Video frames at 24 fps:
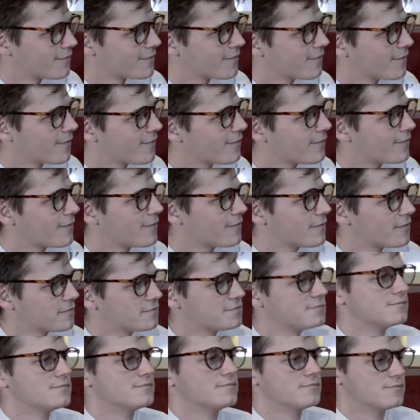
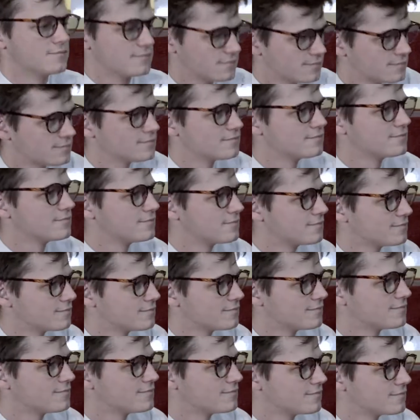
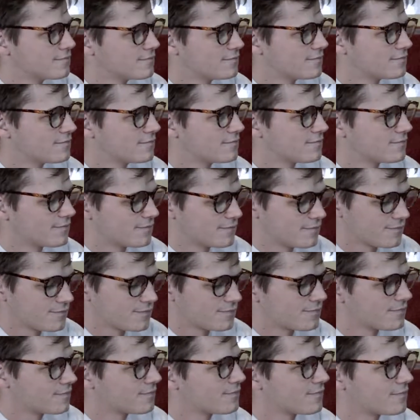
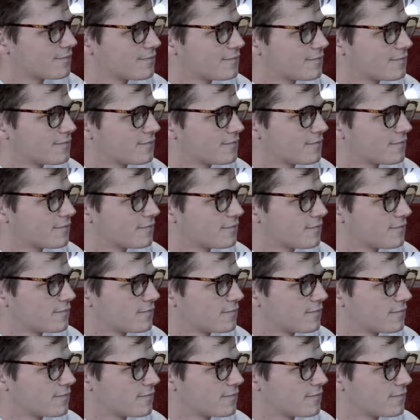This person isn't speaking.